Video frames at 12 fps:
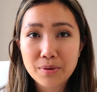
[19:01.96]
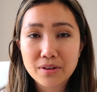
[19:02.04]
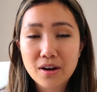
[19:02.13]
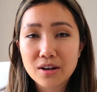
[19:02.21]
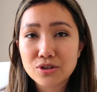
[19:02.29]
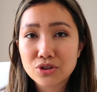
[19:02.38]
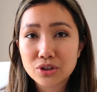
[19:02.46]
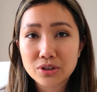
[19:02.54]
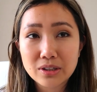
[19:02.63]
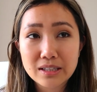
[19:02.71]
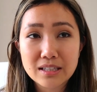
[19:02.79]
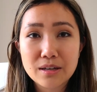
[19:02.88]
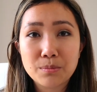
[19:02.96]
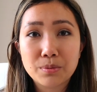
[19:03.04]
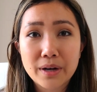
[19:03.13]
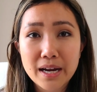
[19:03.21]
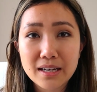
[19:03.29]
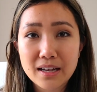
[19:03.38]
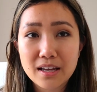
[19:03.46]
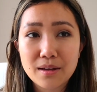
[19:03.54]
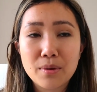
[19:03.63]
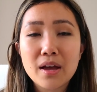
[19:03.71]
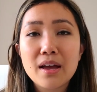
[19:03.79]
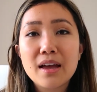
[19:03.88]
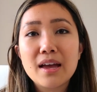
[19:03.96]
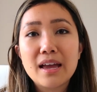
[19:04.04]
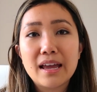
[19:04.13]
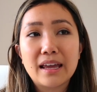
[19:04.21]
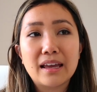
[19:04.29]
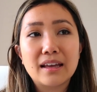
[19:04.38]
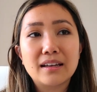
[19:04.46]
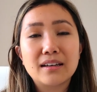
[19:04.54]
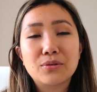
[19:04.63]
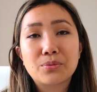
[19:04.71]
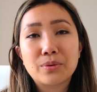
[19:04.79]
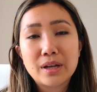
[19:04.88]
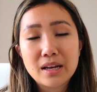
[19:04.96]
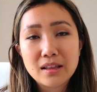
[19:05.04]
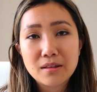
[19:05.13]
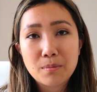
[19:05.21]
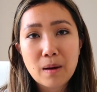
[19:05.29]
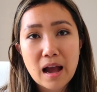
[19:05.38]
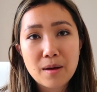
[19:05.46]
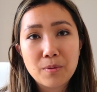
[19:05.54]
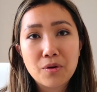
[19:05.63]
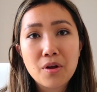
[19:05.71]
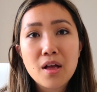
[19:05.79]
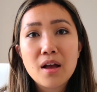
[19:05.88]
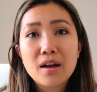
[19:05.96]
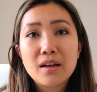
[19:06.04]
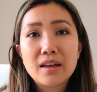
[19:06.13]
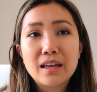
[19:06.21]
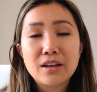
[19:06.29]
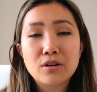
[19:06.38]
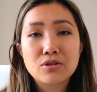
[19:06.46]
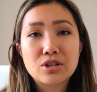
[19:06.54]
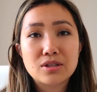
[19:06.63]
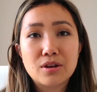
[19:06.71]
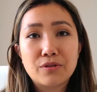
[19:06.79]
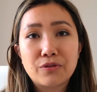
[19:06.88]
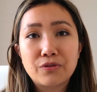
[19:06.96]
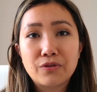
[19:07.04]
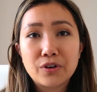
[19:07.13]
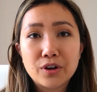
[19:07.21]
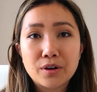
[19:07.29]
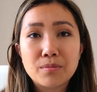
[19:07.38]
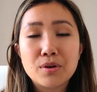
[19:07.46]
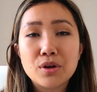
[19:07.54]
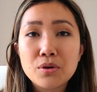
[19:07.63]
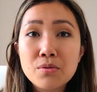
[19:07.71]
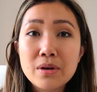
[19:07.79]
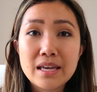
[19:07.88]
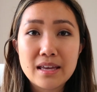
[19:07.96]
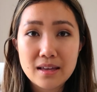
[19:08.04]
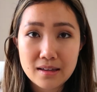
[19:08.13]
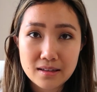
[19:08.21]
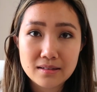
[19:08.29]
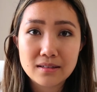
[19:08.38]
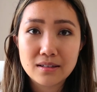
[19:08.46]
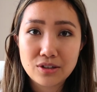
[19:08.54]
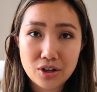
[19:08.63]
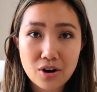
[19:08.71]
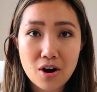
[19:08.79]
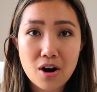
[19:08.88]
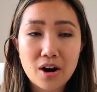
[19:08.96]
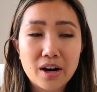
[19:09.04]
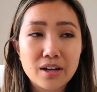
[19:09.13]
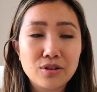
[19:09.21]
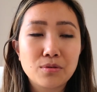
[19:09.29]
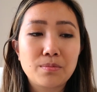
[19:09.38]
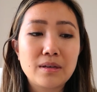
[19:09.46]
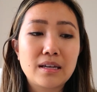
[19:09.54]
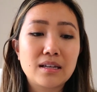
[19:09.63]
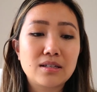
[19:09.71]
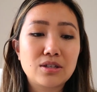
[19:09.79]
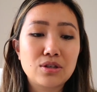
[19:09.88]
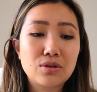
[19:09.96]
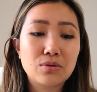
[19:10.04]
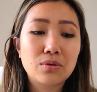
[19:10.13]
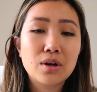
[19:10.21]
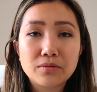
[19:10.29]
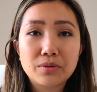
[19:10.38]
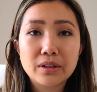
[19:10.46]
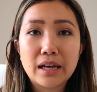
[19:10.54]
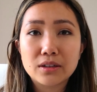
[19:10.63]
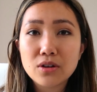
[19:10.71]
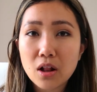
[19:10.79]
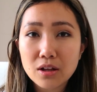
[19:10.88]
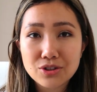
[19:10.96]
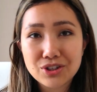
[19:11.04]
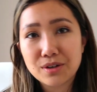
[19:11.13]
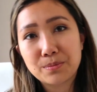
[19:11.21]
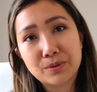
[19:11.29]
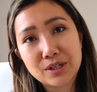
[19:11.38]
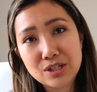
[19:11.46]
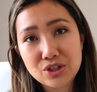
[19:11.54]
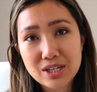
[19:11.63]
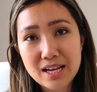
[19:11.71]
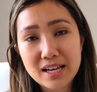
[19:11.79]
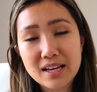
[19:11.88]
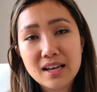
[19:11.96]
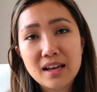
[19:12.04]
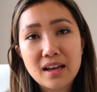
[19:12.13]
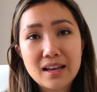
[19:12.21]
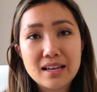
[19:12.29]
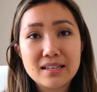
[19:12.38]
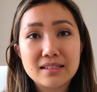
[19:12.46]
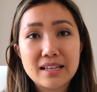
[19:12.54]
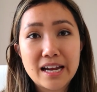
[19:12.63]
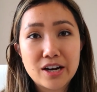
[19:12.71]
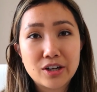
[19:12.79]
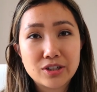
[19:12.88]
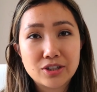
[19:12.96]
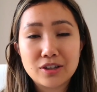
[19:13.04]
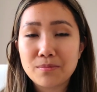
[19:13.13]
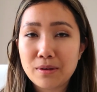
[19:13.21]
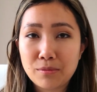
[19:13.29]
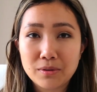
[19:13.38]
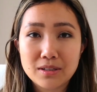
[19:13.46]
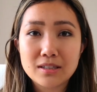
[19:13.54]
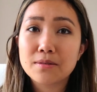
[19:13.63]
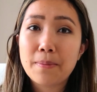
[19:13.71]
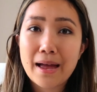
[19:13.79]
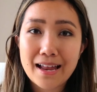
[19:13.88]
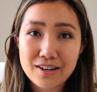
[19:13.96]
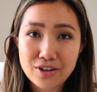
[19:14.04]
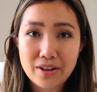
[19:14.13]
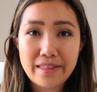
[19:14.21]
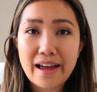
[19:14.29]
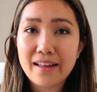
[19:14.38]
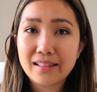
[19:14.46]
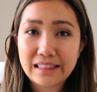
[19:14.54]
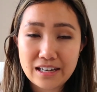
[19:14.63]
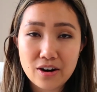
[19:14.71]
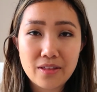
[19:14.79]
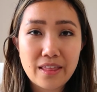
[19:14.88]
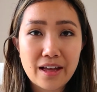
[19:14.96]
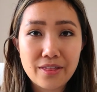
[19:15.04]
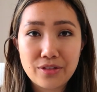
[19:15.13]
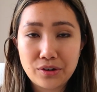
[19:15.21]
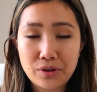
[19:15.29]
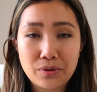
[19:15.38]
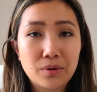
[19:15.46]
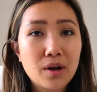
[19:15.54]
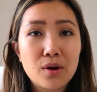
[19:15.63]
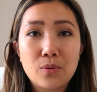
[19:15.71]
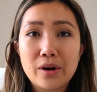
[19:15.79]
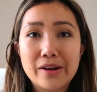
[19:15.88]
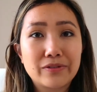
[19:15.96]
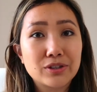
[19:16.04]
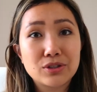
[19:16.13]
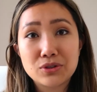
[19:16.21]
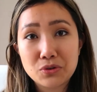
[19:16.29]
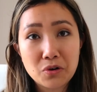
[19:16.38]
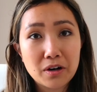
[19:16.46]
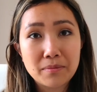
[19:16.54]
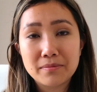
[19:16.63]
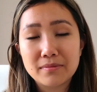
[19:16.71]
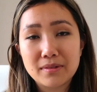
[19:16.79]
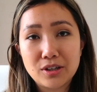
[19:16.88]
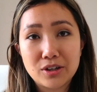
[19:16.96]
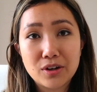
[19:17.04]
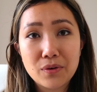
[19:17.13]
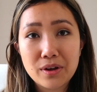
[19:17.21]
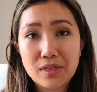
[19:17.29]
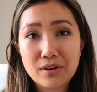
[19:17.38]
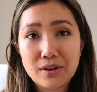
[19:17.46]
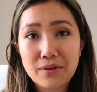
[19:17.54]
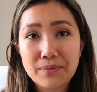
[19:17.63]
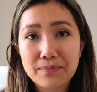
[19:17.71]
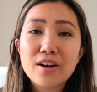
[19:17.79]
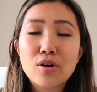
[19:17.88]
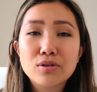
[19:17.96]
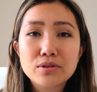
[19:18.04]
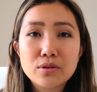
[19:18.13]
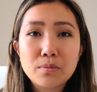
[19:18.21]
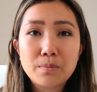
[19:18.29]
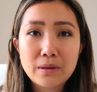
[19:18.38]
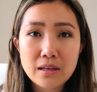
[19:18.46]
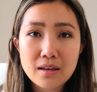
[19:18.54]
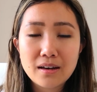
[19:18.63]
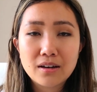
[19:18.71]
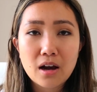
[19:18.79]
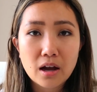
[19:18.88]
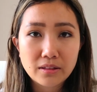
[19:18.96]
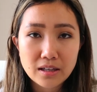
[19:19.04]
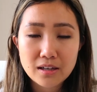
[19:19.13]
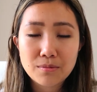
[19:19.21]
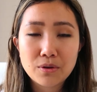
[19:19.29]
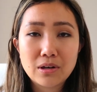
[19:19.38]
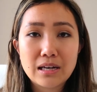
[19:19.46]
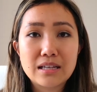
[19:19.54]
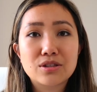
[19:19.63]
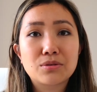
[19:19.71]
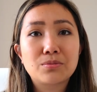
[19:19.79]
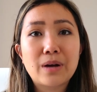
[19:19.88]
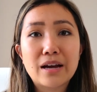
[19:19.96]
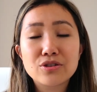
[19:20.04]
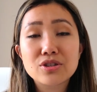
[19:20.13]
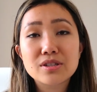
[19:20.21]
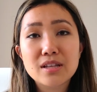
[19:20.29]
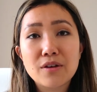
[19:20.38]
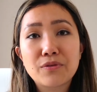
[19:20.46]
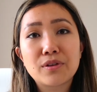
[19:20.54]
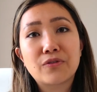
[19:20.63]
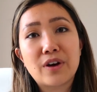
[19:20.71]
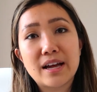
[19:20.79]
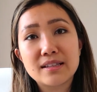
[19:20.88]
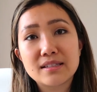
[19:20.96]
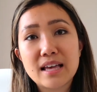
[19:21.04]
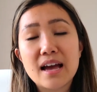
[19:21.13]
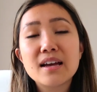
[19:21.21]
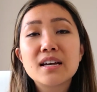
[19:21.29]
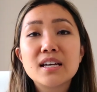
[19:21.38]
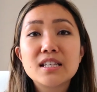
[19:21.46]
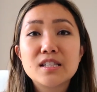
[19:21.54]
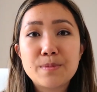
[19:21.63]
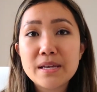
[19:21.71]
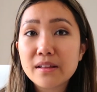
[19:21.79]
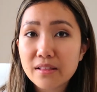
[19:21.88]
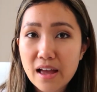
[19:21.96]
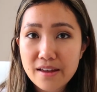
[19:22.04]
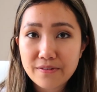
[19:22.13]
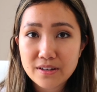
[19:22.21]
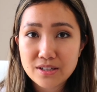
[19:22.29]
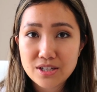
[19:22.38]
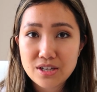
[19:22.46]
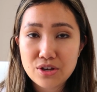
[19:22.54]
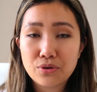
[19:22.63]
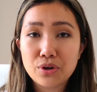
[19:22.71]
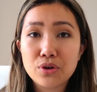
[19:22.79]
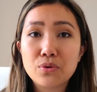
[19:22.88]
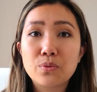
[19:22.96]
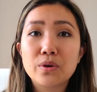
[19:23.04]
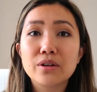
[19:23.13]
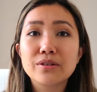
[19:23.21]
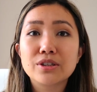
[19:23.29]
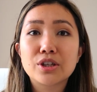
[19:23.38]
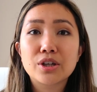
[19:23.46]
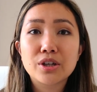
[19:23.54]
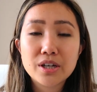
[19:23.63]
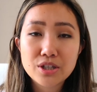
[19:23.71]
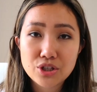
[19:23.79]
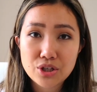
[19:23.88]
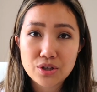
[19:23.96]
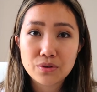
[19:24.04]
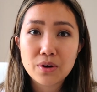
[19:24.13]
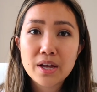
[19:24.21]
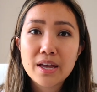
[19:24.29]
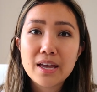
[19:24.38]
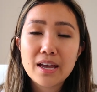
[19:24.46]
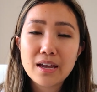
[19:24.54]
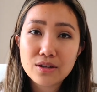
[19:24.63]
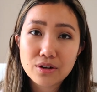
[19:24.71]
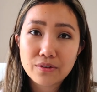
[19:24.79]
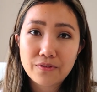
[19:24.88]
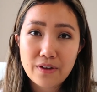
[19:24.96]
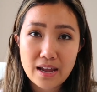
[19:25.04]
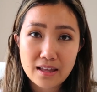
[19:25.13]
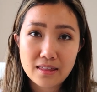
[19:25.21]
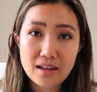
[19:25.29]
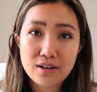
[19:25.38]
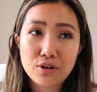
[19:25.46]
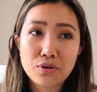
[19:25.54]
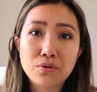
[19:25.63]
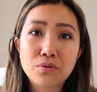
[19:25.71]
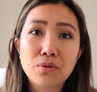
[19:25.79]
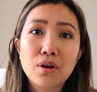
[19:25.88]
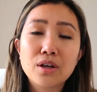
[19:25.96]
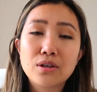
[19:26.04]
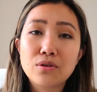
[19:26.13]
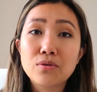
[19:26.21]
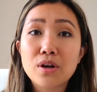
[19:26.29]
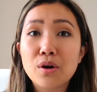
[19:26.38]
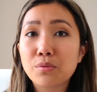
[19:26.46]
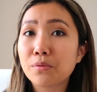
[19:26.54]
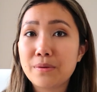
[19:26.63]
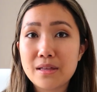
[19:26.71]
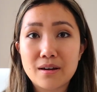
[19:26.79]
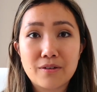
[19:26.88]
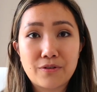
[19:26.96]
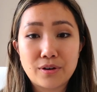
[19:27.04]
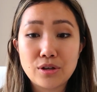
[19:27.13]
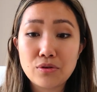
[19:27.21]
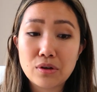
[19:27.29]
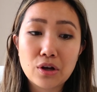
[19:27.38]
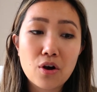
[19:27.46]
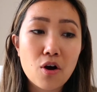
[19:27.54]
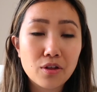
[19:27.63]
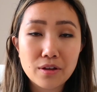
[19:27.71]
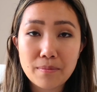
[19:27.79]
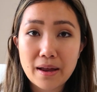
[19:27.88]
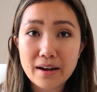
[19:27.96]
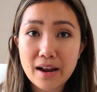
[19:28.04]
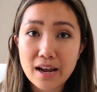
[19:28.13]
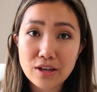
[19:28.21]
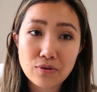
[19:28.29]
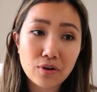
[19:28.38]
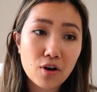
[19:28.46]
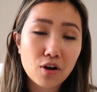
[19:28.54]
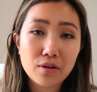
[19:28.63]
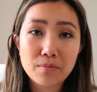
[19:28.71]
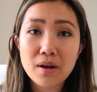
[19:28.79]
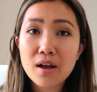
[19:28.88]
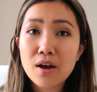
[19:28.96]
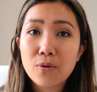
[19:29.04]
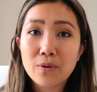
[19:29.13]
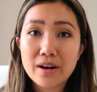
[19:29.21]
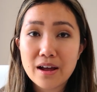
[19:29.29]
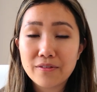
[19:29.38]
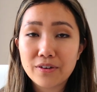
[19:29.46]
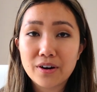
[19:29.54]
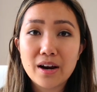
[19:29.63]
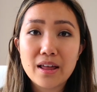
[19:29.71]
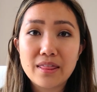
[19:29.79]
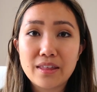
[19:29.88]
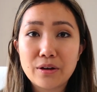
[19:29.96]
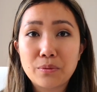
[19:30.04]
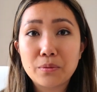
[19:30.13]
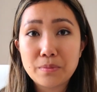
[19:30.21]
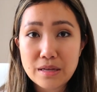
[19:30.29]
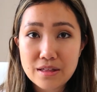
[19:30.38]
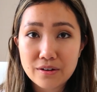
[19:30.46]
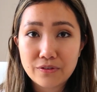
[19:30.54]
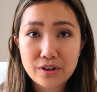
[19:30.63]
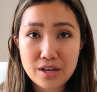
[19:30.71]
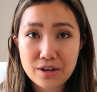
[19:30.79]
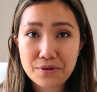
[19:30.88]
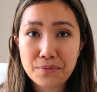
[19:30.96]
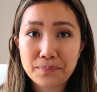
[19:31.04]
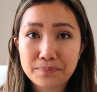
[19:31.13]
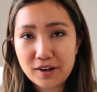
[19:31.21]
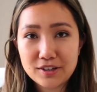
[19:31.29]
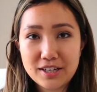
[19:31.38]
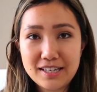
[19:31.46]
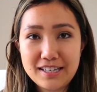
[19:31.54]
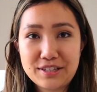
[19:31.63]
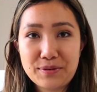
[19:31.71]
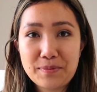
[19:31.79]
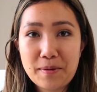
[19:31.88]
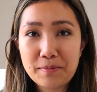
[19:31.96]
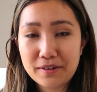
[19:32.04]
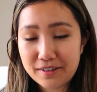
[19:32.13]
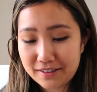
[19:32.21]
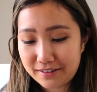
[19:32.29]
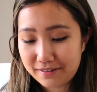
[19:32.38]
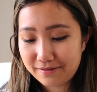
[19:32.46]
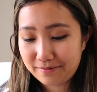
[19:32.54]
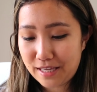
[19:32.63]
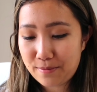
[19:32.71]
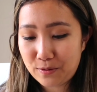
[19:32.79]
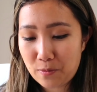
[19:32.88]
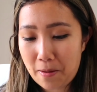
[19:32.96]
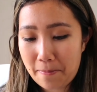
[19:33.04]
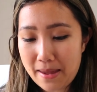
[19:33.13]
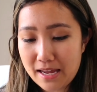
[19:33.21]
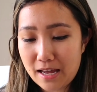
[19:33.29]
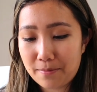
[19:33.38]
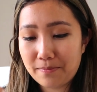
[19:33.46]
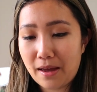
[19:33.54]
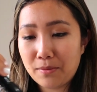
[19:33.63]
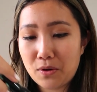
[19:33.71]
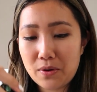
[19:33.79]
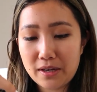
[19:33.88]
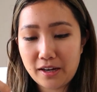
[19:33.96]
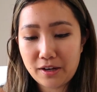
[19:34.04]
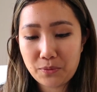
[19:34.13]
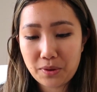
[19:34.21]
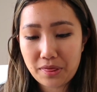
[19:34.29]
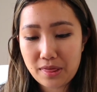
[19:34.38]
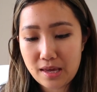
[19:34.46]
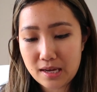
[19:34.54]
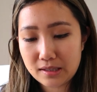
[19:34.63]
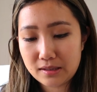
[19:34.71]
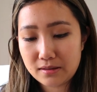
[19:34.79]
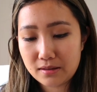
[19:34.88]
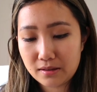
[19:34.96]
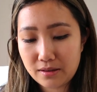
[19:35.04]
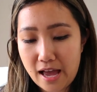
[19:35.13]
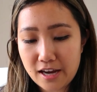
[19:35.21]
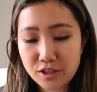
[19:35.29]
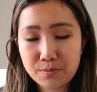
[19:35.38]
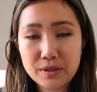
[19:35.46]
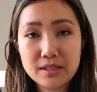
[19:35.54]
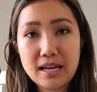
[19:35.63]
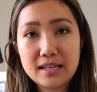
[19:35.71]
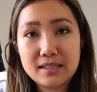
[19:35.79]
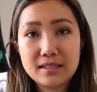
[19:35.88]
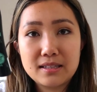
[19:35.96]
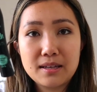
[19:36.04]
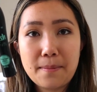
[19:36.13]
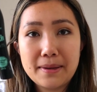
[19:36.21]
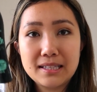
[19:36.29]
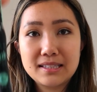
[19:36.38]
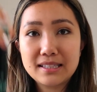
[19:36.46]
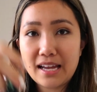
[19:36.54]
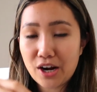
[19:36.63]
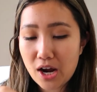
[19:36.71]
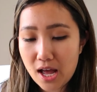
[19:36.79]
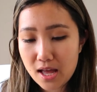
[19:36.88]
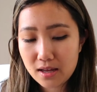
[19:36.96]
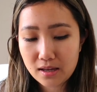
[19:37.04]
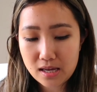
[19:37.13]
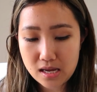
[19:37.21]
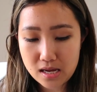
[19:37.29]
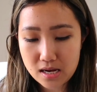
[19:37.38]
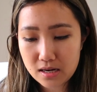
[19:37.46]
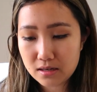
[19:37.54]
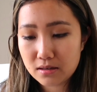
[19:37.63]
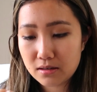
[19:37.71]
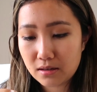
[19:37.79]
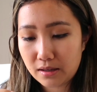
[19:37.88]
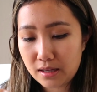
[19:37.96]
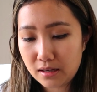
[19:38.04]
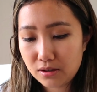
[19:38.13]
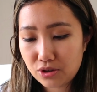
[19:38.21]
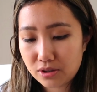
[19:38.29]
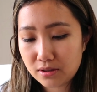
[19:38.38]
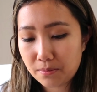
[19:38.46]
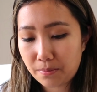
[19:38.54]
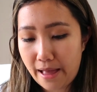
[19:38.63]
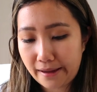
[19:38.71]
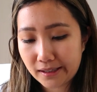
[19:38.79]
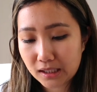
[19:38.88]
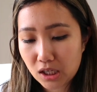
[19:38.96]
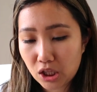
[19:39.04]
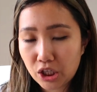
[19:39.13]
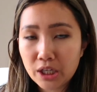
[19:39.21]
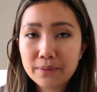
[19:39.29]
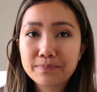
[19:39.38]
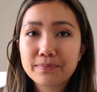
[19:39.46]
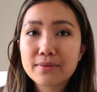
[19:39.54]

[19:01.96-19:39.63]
with God, journaling to him, praying to him, and reading the Bible, it'll just affirm who he is in your heart, and you'll begin to really acknowledge and appreciate his character and be able to depend on that and lean on that through whatever storm you're going through. And also be in godly community. Surround yourself with friends that speak life into you, who will encourage you in your faith, and who you know will be there for you. You can call them at night, you can call them whenever, and they will be there for you. Oh my gosh, I need to remember to keep doing my makeup. I'm going in with this Lash Princess mascara in, I think it's just the black color,